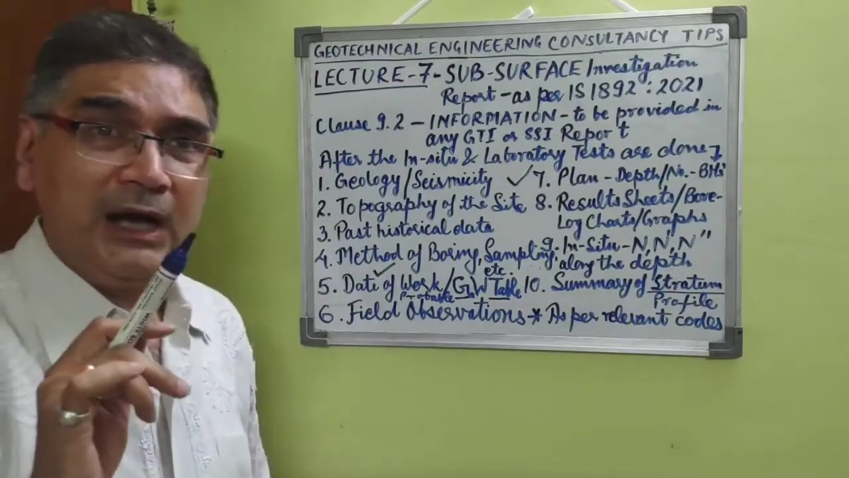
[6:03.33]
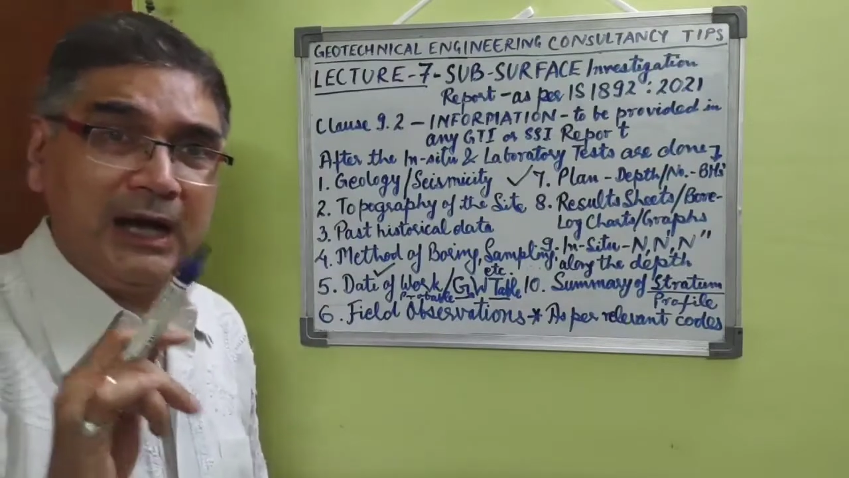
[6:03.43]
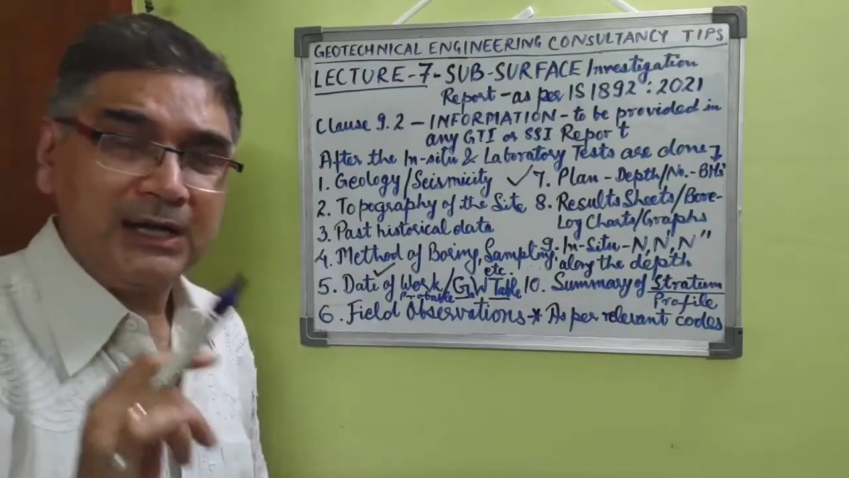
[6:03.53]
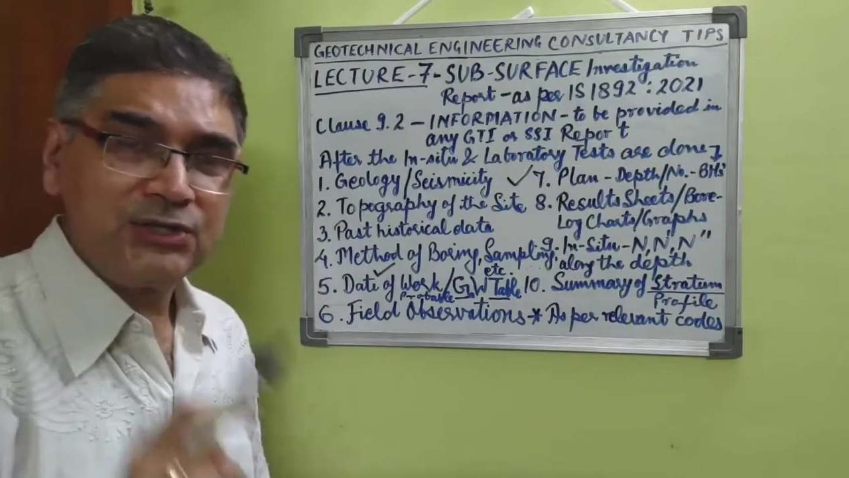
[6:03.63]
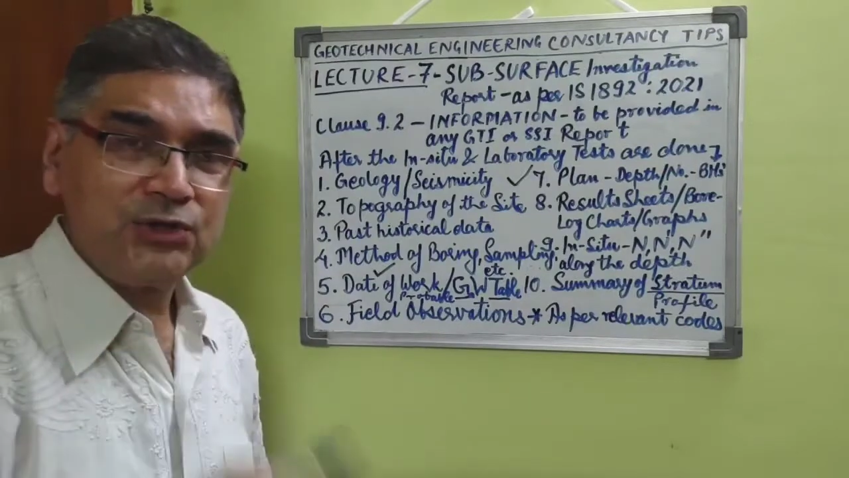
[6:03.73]

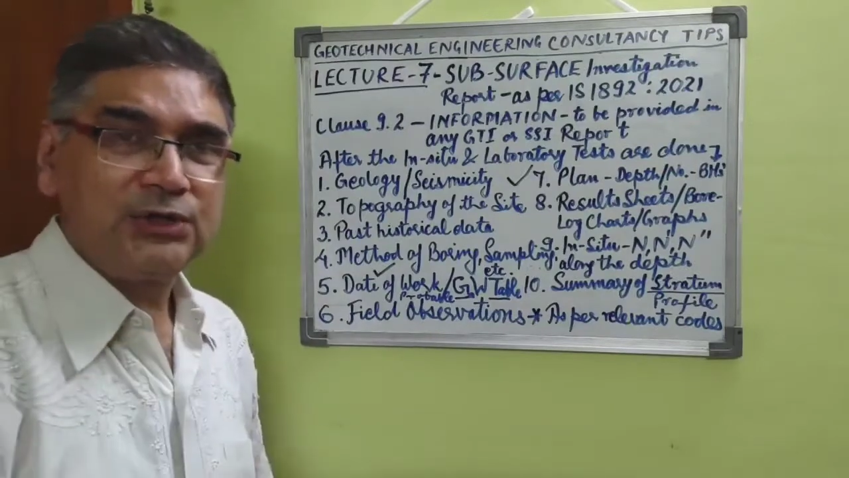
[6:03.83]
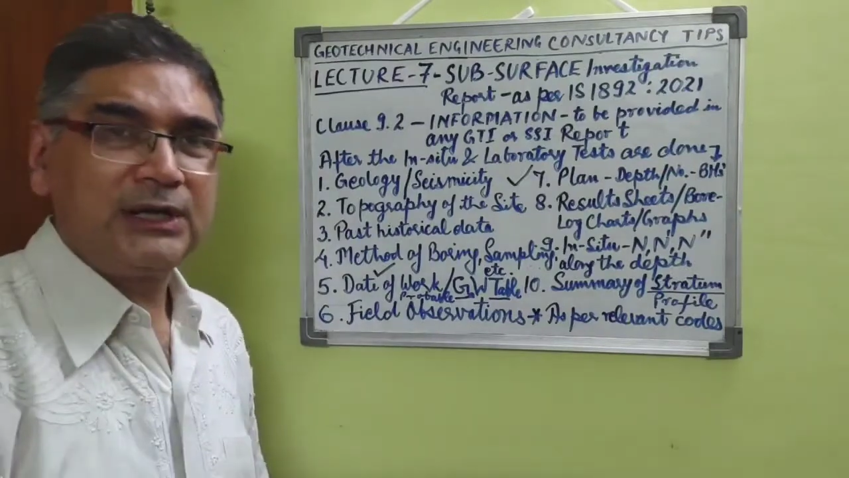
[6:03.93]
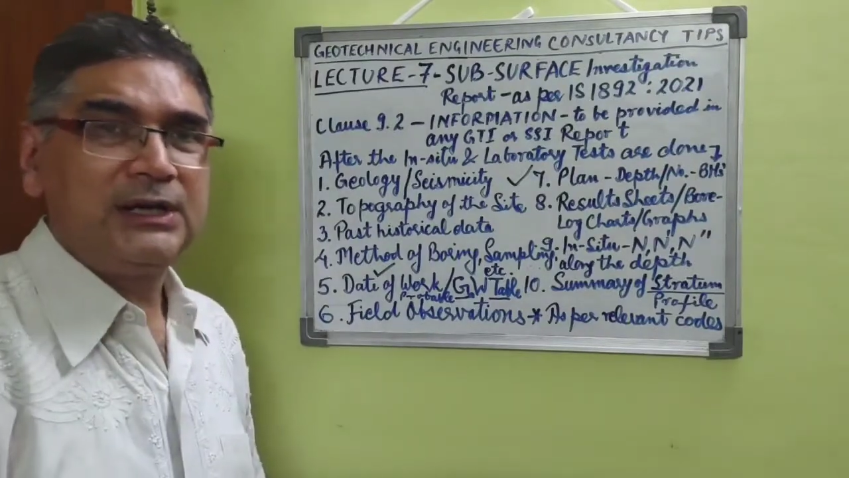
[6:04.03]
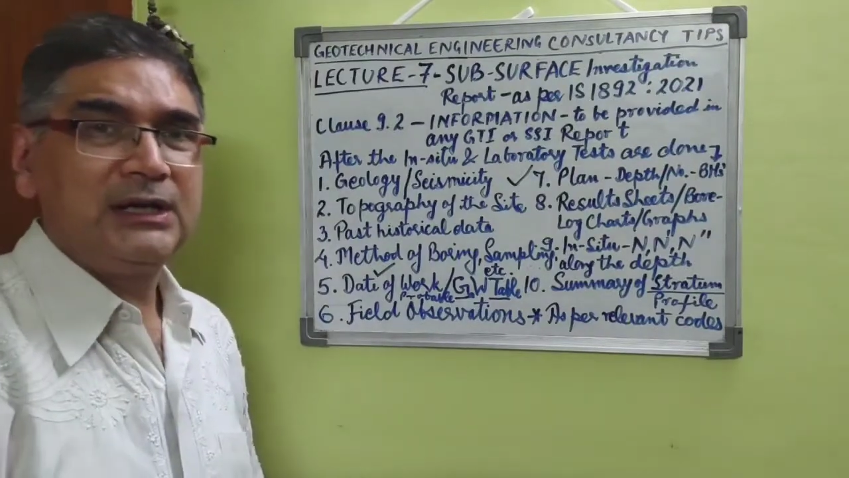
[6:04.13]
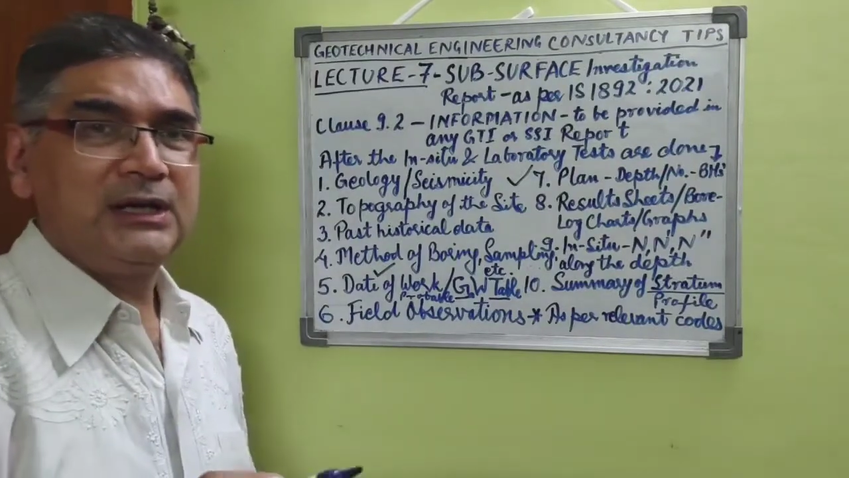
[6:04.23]
Our
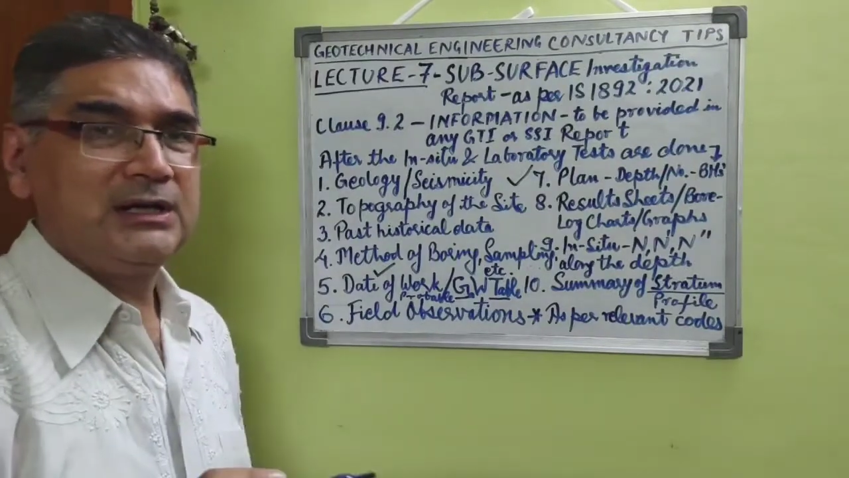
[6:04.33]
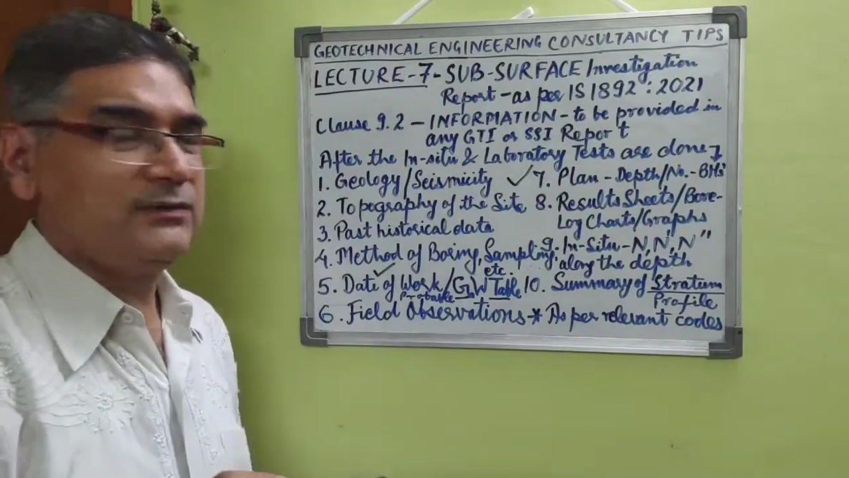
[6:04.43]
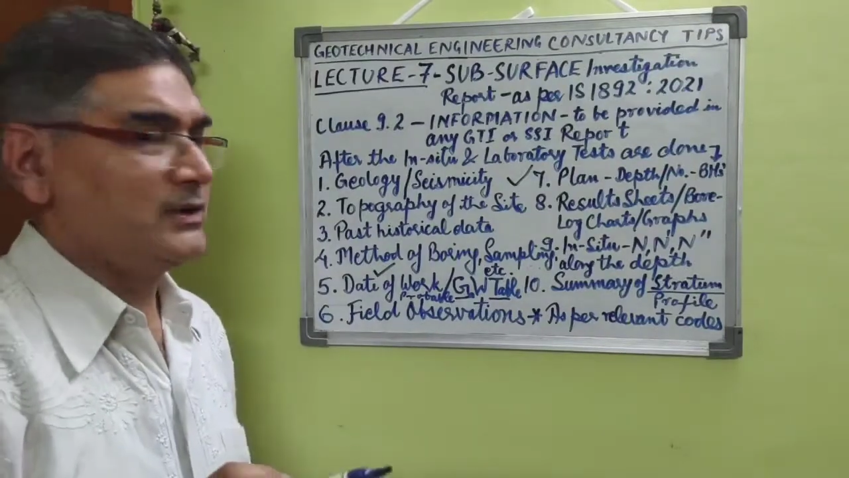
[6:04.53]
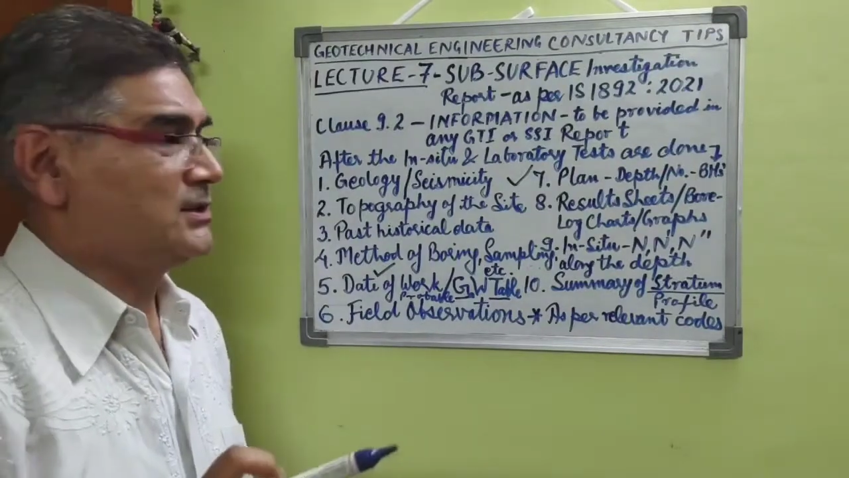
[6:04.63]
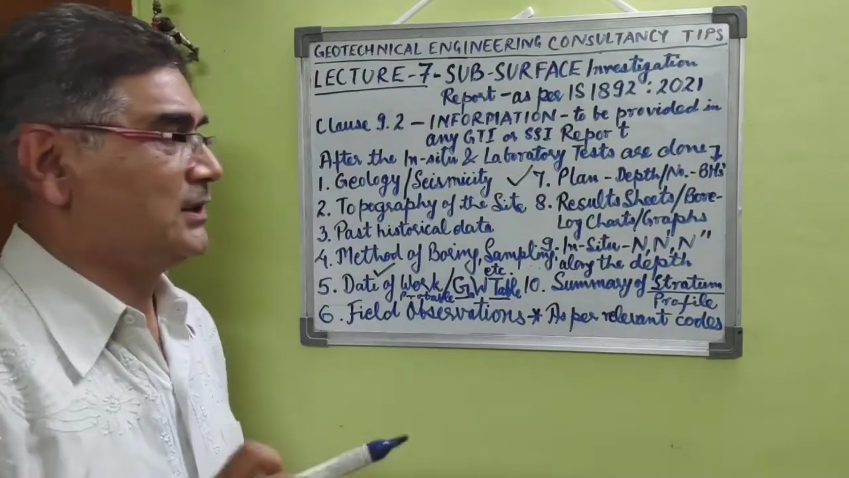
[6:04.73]
geotechnical
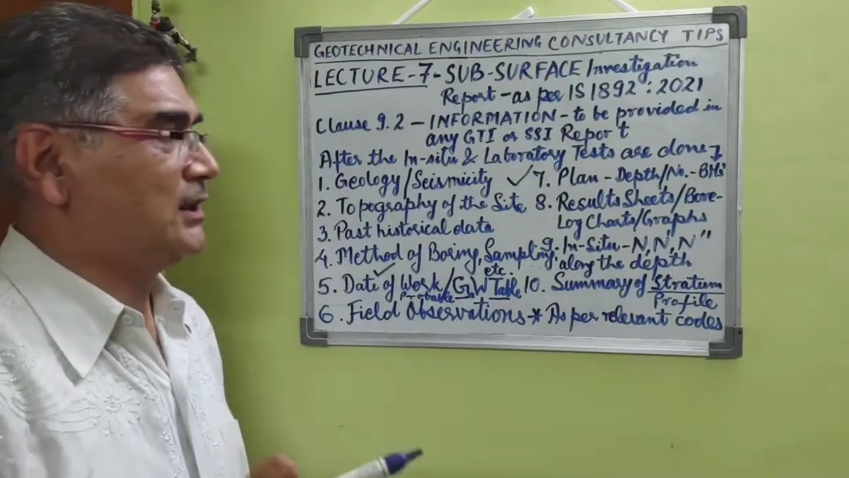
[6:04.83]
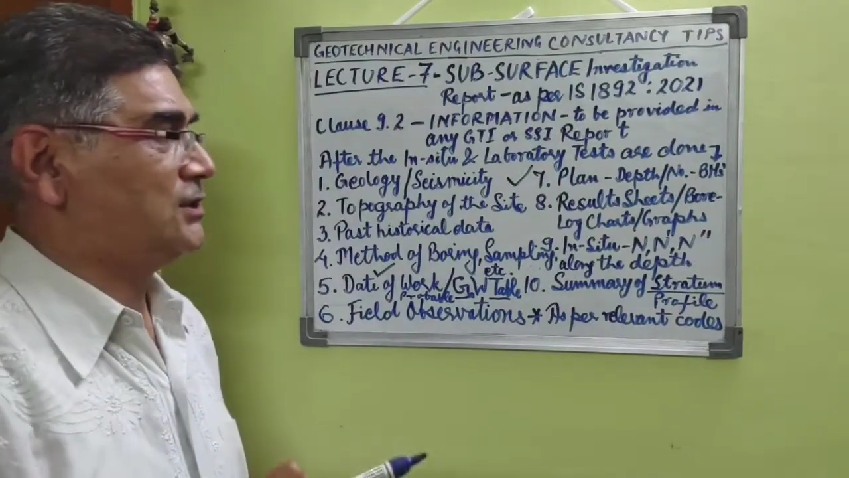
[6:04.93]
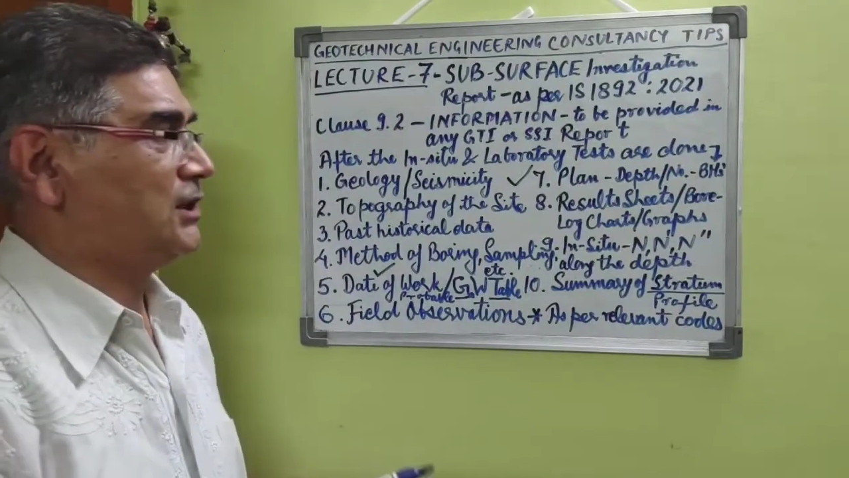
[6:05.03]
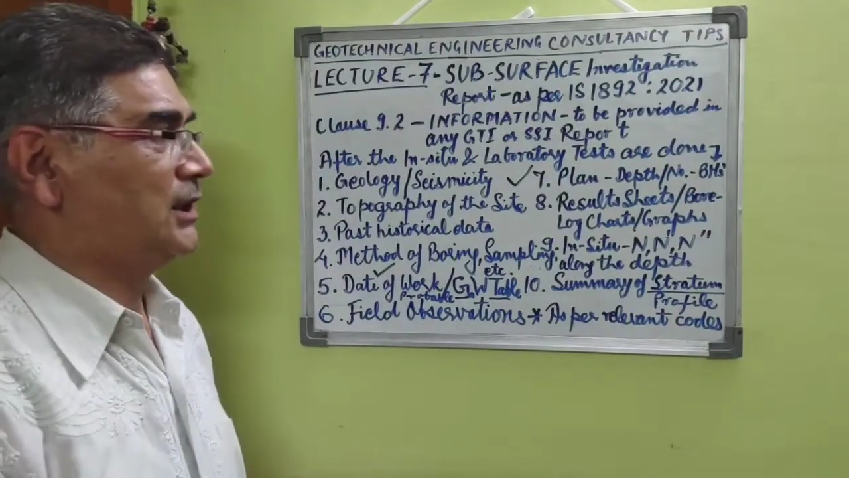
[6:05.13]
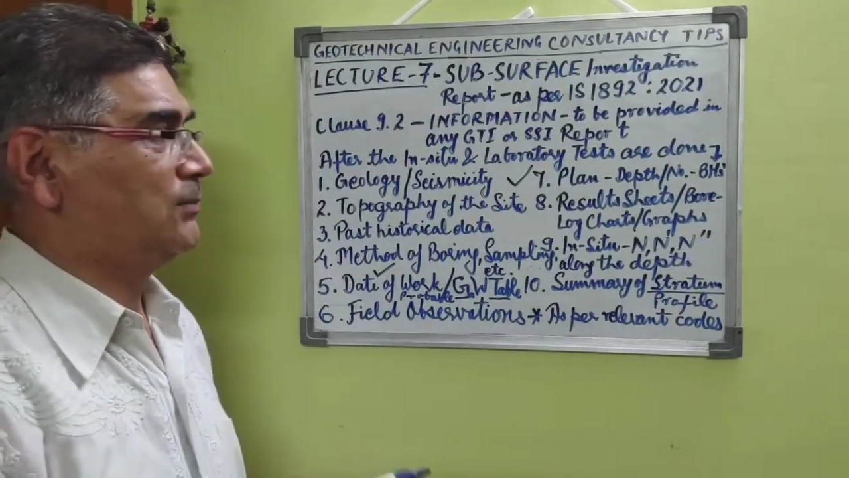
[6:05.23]

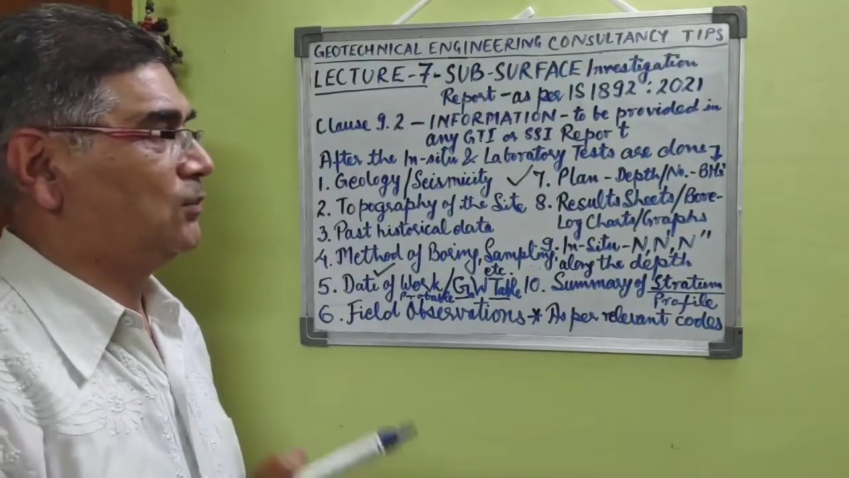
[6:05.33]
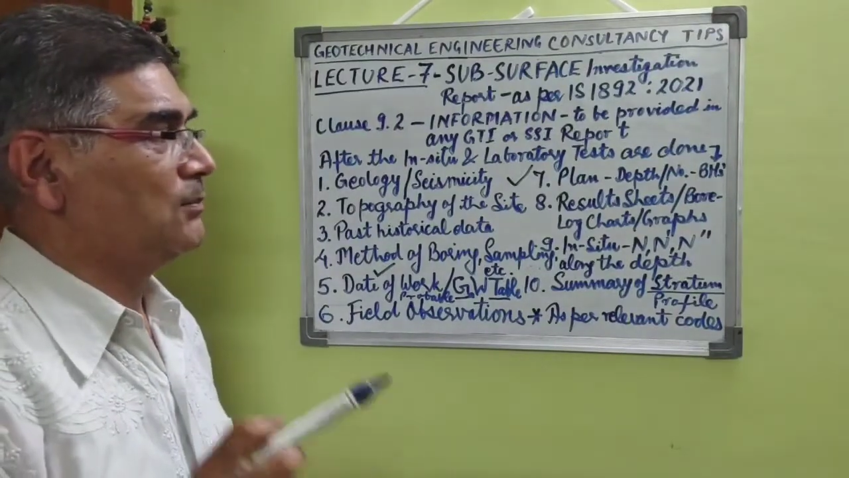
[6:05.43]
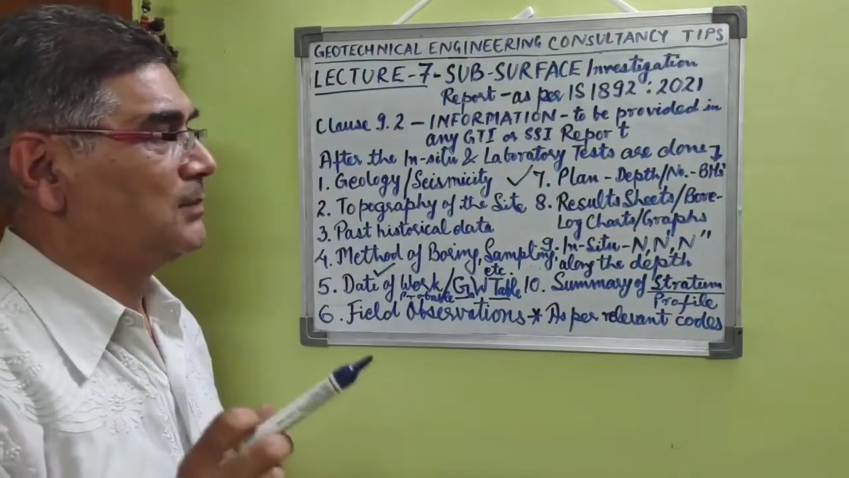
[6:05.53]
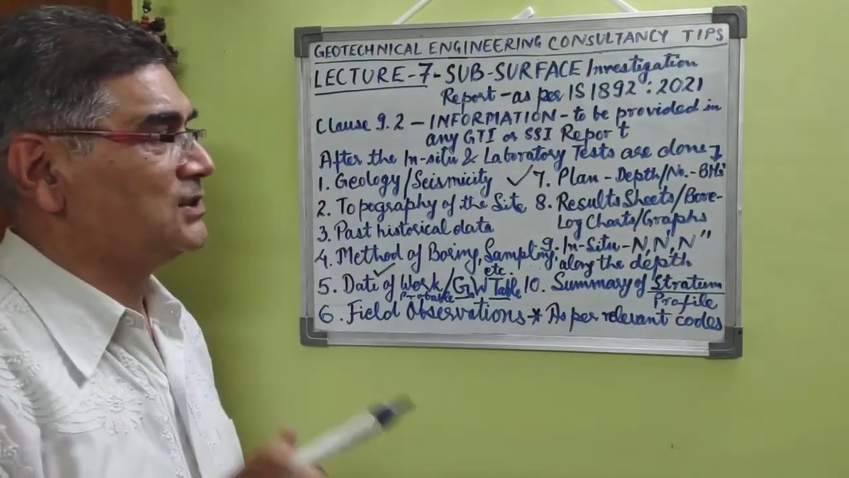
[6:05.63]
investigation report